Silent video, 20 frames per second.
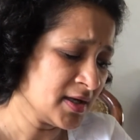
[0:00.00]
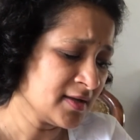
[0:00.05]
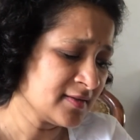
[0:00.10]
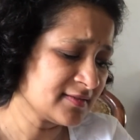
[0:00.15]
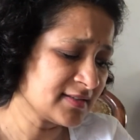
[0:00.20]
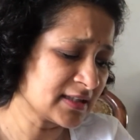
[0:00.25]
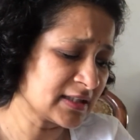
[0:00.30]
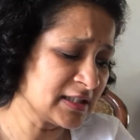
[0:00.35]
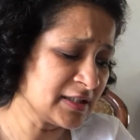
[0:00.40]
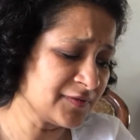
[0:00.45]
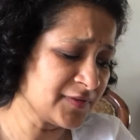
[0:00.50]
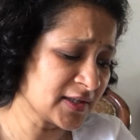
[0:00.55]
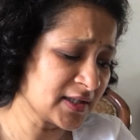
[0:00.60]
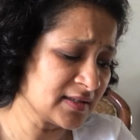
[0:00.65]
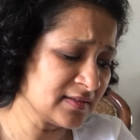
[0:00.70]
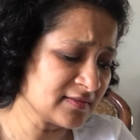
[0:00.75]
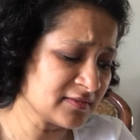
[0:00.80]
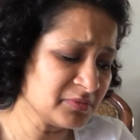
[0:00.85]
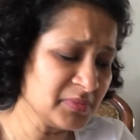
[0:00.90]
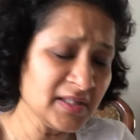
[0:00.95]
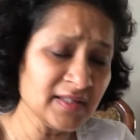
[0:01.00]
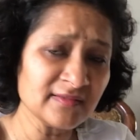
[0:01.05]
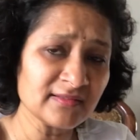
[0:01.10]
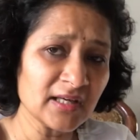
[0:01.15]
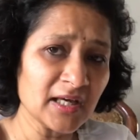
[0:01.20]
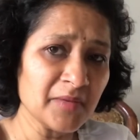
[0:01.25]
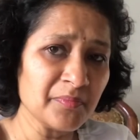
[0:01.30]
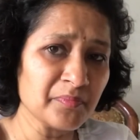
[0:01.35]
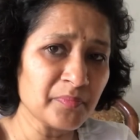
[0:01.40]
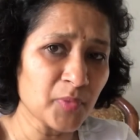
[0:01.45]
Significance means
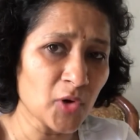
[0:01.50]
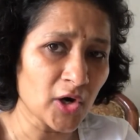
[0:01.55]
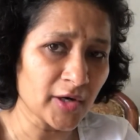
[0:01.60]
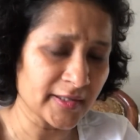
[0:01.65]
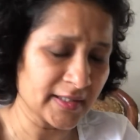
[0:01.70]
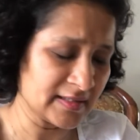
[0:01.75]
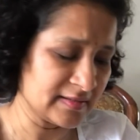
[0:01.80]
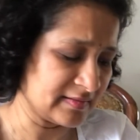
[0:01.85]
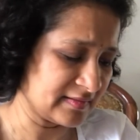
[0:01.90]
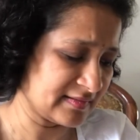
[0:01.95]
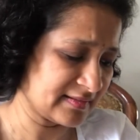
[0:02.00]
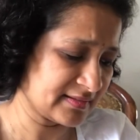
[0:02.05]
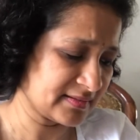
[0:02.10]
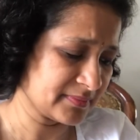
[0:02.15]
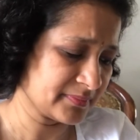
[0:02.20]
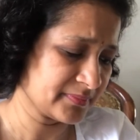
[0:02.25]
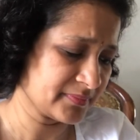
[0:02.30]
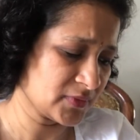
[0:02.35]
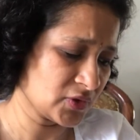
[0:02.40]
importance.